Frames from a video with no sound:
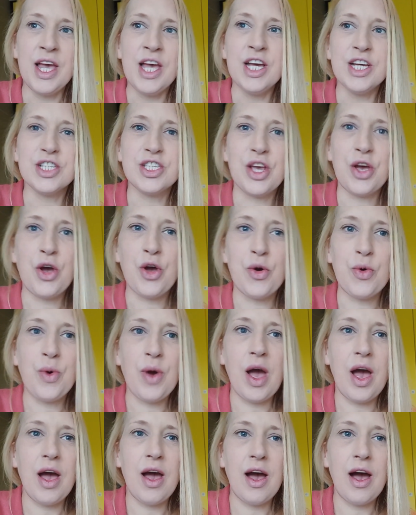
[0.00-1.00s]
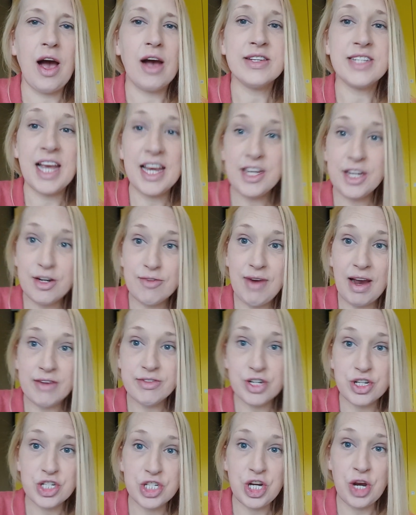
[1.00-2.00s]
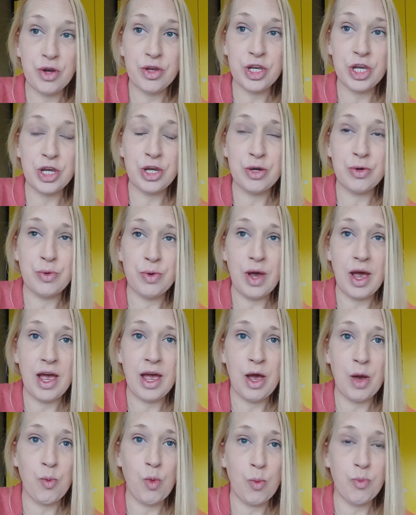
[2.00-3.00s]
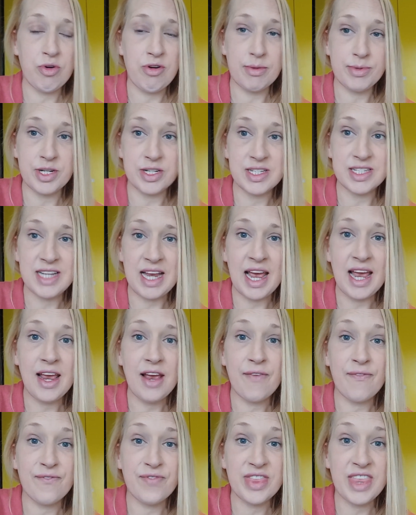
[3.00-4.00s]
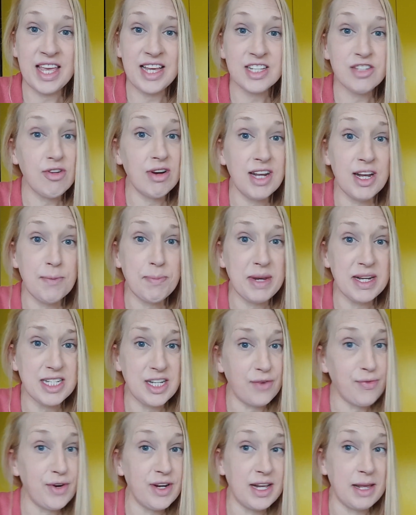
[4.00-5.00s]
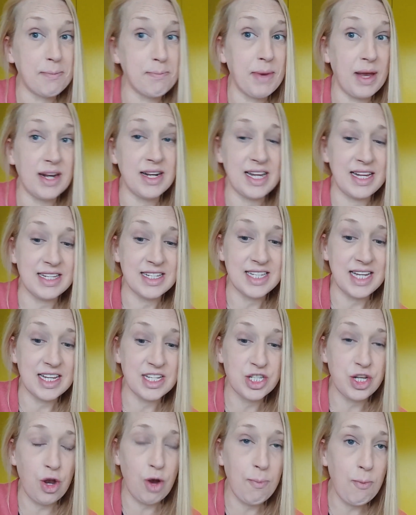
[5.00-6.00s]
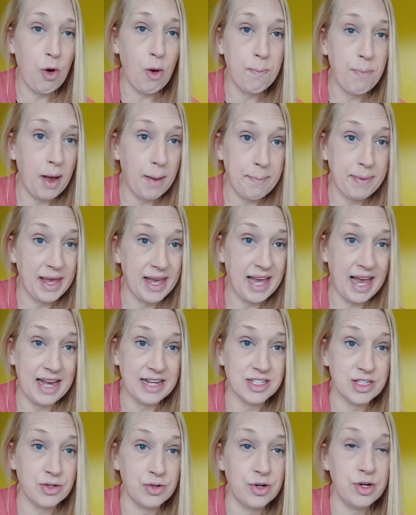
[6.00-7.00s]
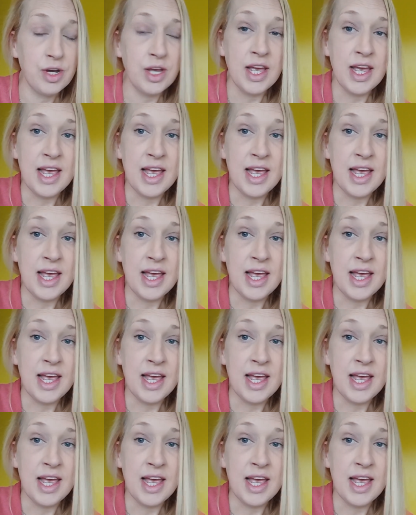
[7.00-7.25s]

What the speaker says: So I'll take you around and show you what we're up to today. Things are a little bit different in Butlins. There's no more Puppet Castle.